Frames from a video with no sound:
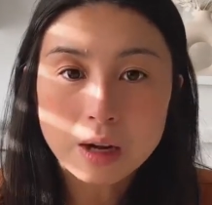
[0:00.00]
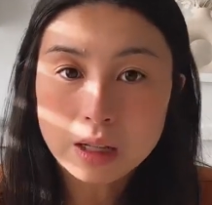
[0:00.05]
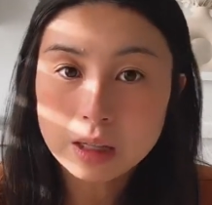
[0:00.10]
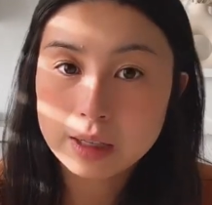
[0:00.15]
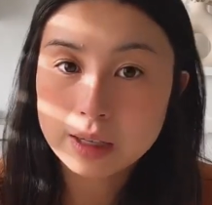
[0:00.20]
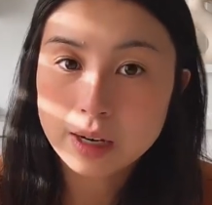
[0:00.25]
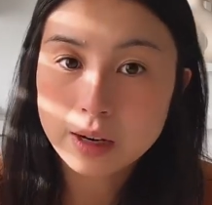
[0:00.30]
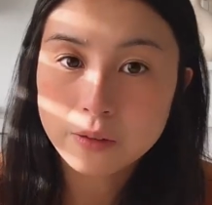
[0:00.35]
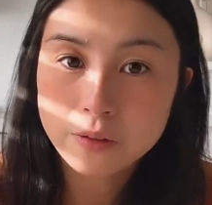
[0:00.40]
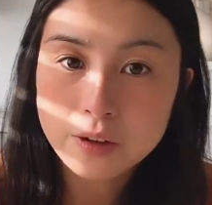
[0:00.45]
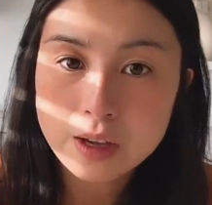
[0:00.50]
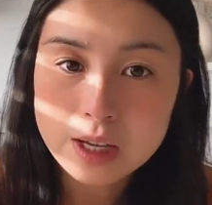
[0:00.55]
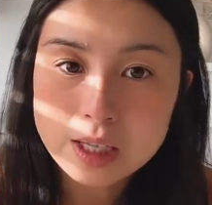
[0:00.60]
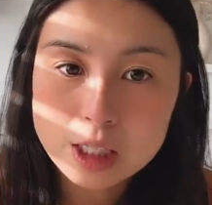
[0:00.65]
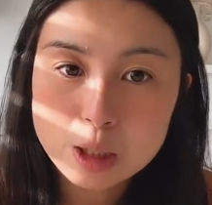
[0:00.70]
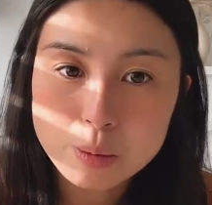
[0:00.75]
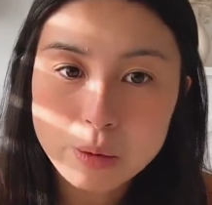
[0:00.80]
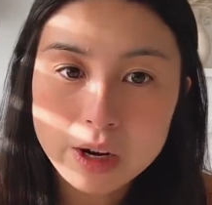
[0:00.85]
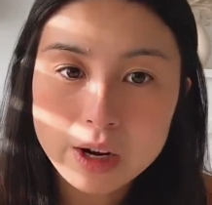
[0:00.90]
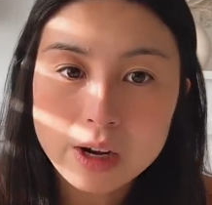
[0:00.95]
calligraphy
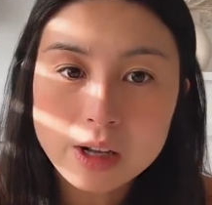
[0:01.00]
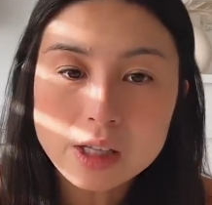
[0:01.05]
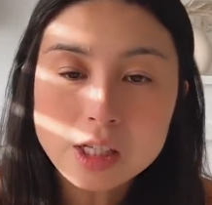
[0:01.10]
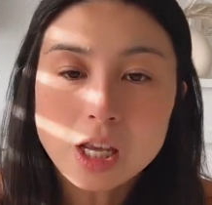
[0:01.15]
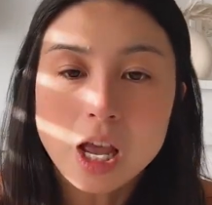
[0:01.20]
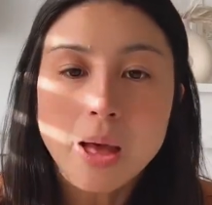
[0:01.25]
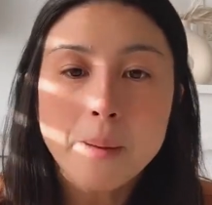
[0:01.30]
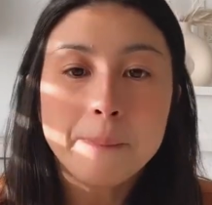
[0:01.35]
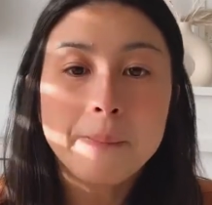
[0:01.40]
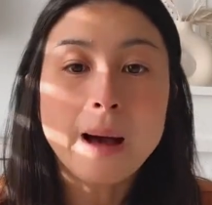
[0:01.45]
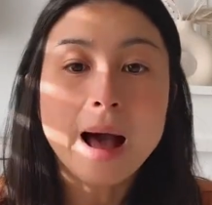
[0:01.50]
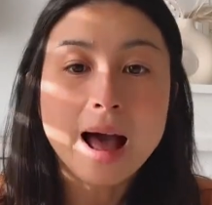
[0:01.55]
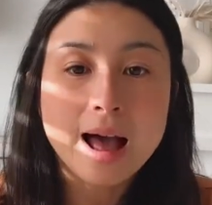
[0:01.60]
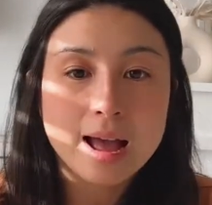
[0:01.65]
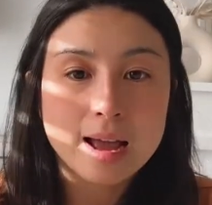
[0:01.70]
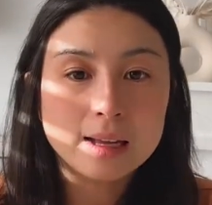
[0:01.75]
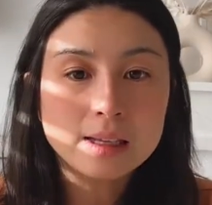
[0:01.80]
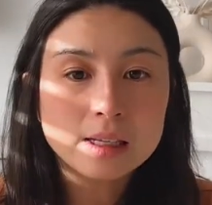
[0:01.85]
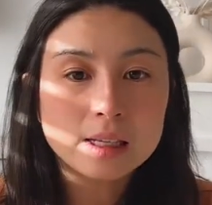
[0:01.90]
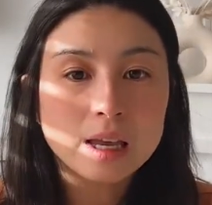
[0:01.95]
experience,
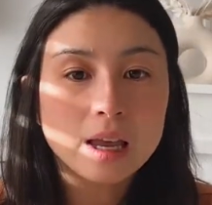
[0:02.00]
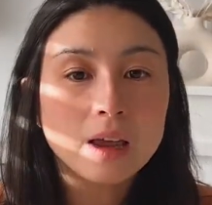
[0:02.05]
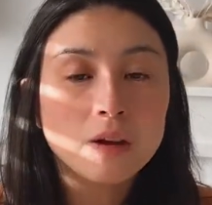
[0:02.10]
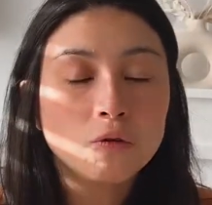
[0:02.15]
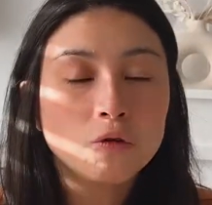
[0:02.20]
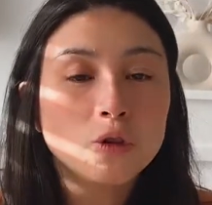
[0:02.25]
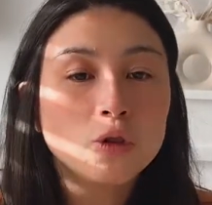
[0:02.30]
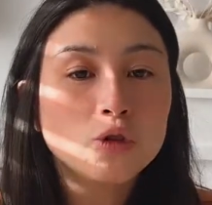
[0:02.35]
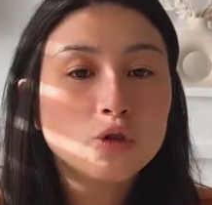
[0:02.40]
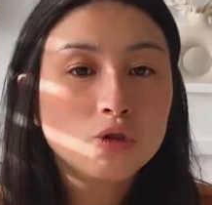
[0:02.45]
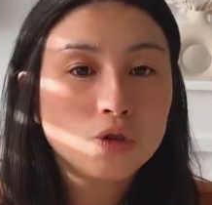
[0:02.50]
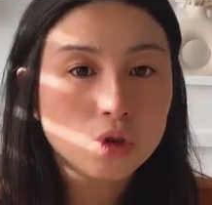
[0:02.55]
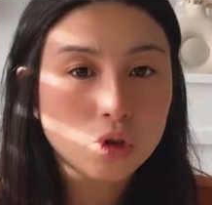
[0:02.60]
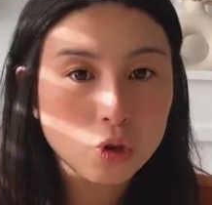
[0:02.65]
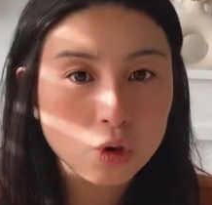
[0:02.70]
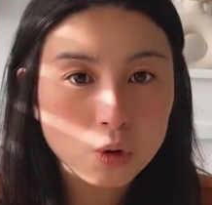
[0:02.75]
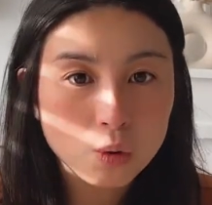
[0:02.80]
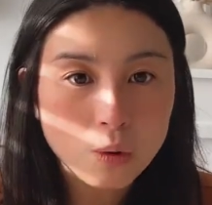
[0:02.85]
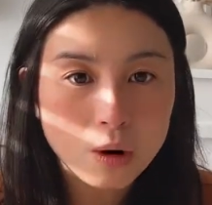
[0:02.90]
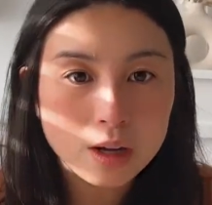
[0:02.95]
but if you
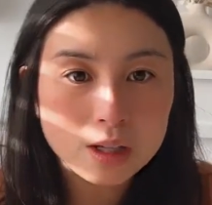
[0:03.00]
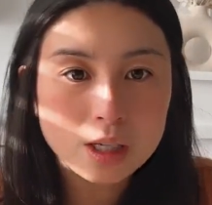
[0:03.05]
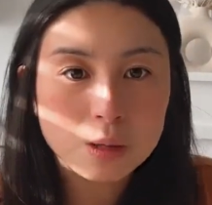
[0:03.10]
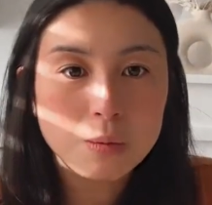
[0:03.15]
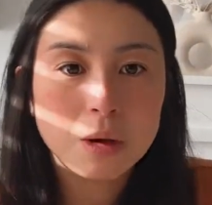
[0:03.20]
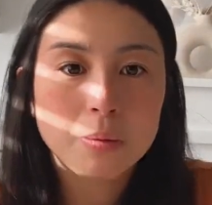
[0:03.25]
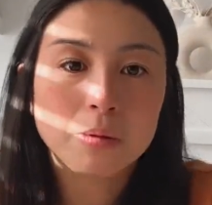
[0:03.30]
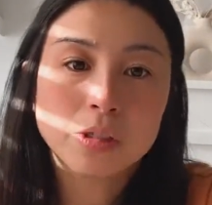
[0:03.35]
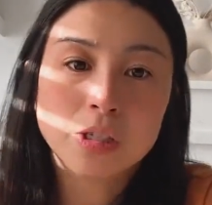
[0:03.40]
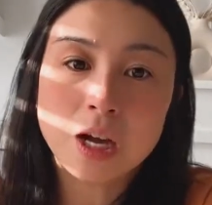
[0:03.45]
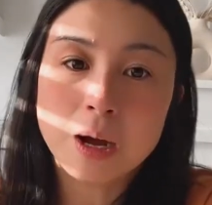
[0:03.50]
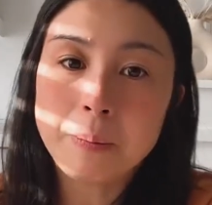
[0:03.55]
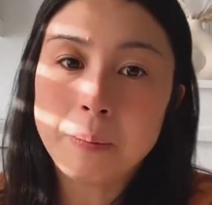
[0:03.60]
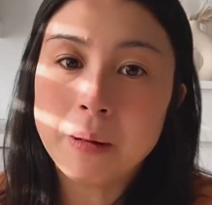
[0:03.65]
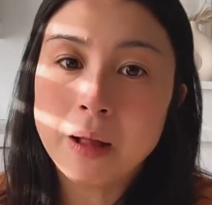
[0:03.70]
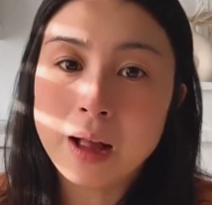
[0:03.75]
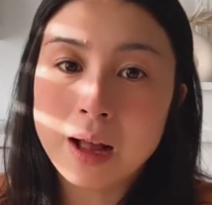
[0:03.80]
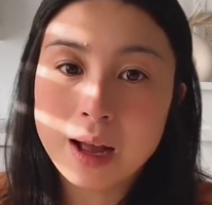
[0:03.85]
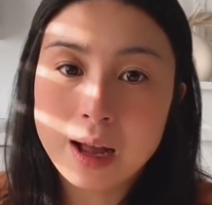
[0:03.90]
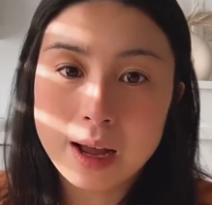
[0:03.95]
do want to be able to
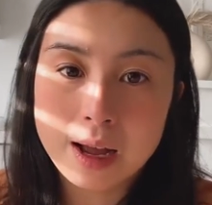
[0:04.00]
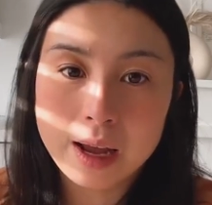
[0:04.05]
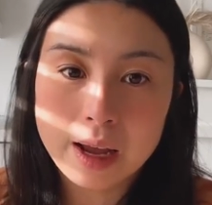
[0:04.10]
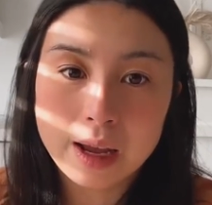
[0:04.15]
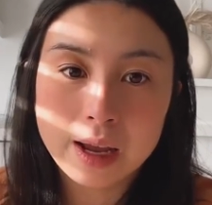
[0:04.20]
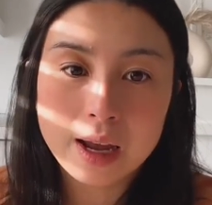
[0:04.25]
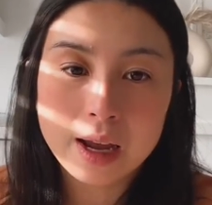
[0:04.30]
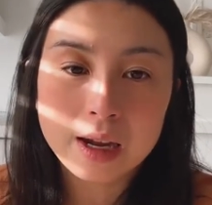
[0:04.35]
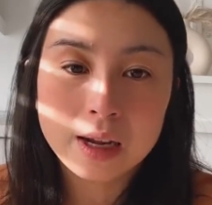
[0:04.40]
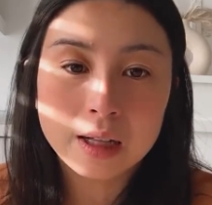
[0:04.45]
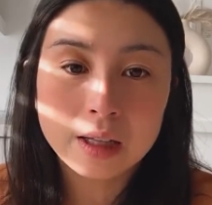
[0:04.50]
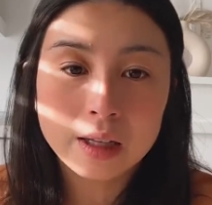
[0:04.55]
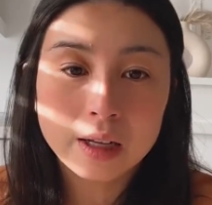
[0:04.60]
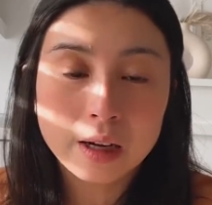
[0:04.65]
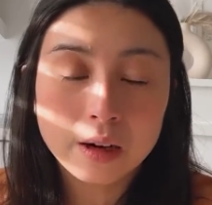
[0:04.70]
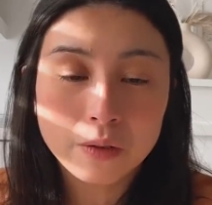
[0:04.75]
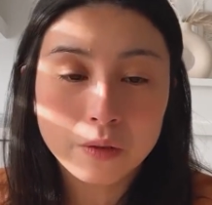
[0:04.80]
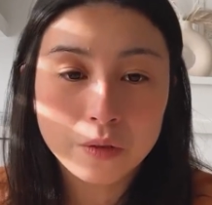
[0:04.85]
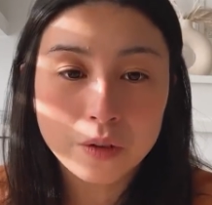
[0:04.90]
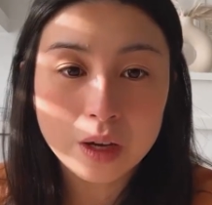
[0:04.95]
apply a
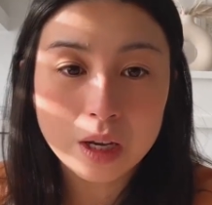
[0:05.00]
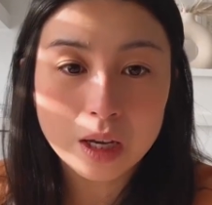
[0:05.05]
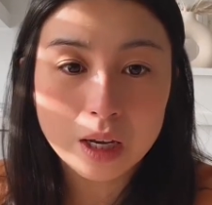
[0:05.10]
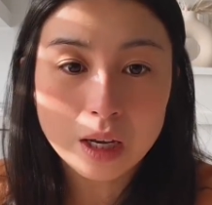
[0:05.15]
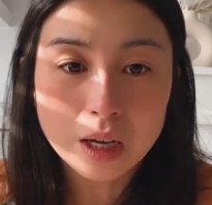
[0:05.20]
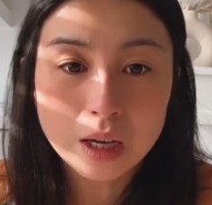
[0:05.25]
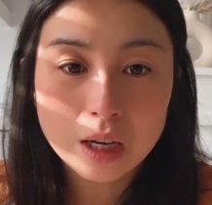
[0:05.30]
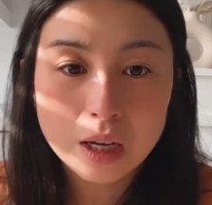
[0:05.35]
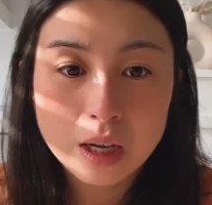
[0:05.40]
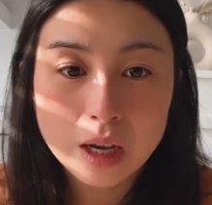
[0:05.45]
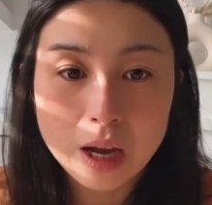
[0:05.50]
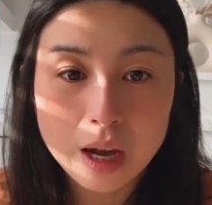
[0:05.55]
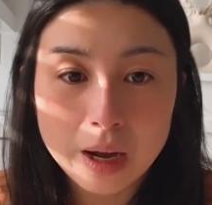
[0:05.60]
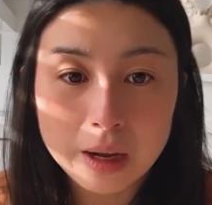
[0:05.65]
calligraphy